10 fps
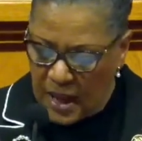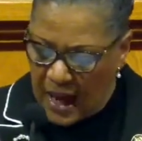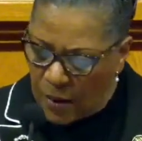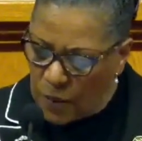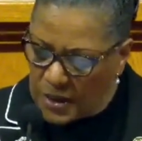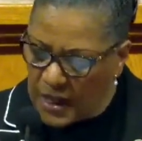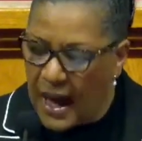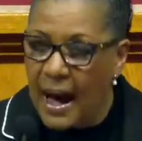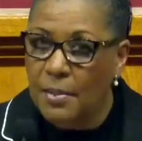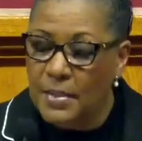I wonder
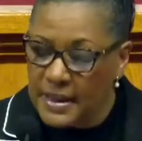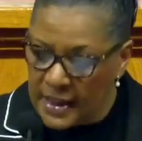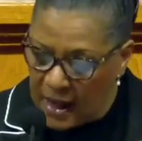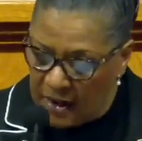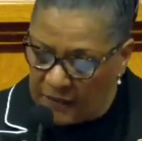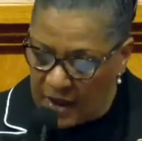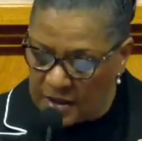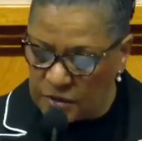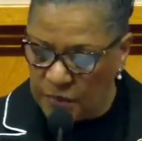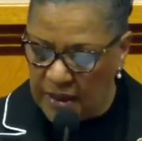how many of
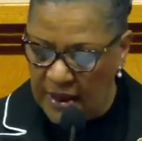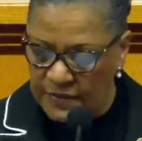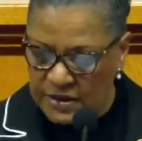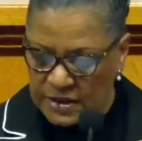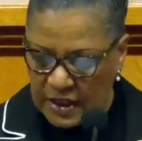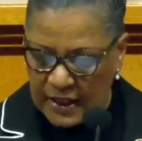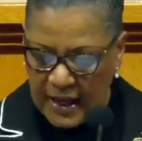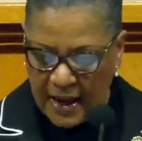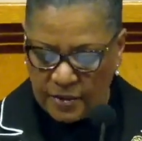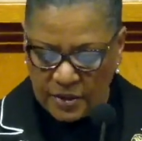us would have stuck it
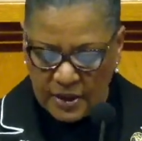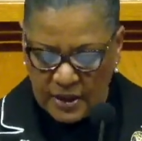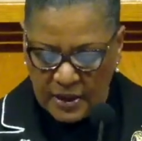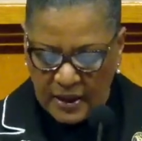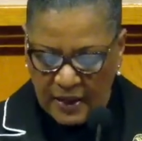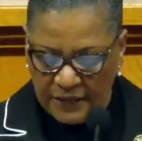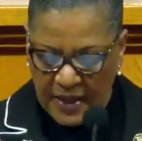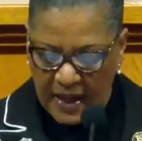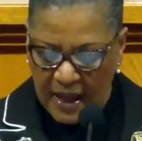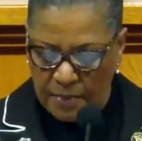out if
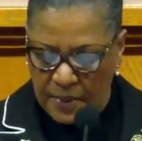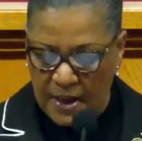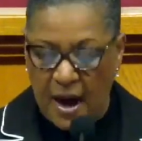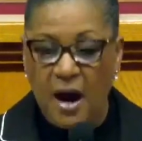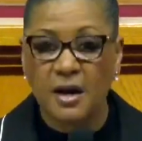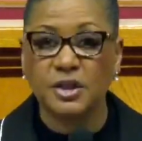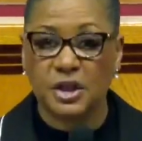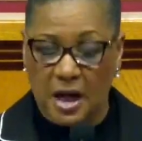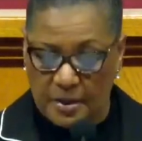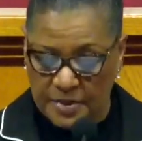that had been our
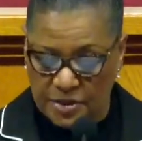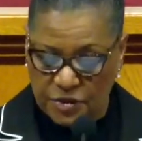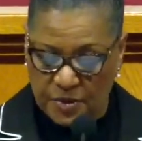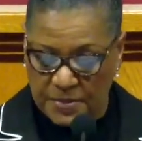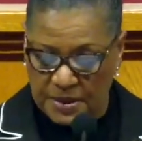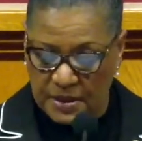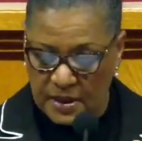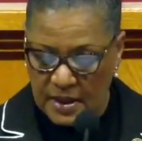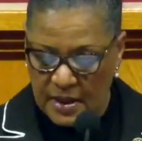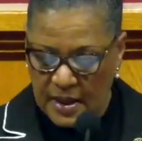job description.
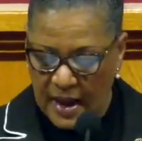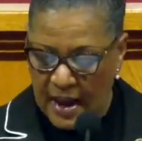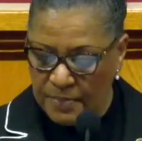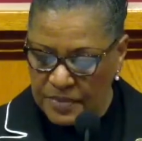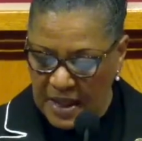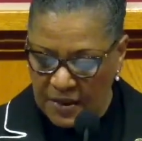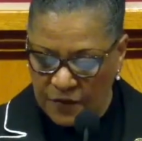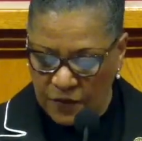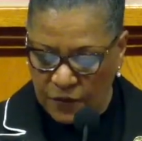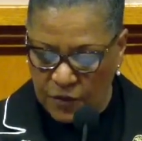I'm
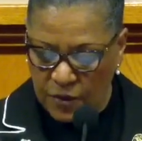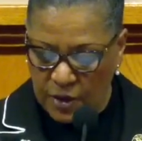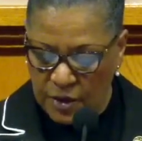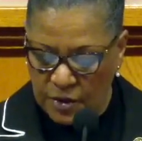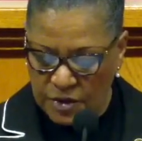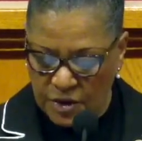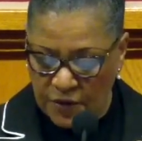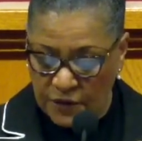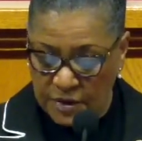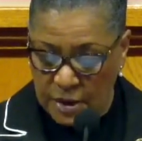thankful for your
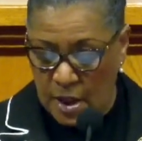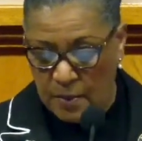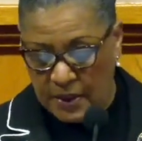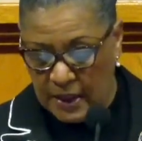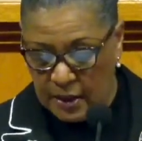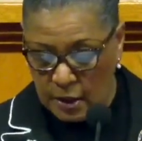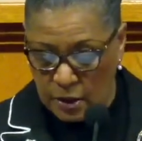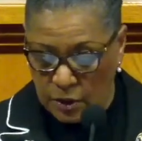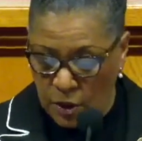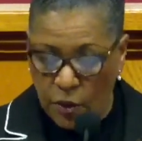service, but in a
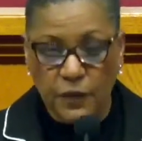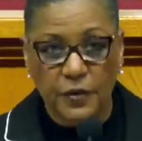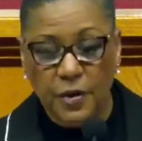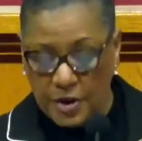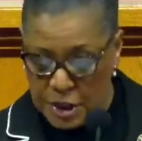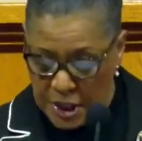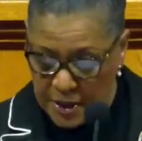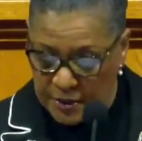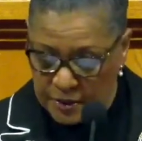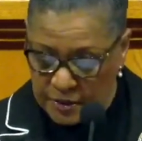little over 30
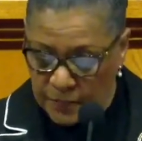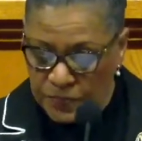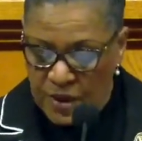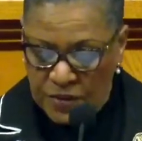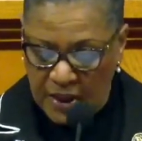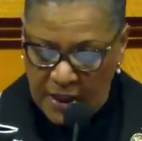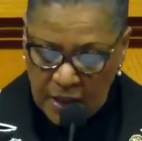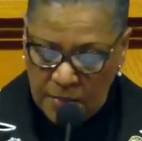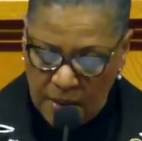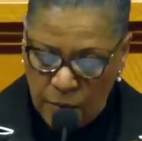years, the
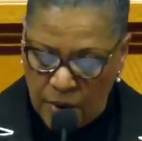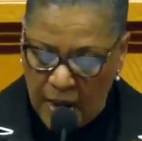enemy will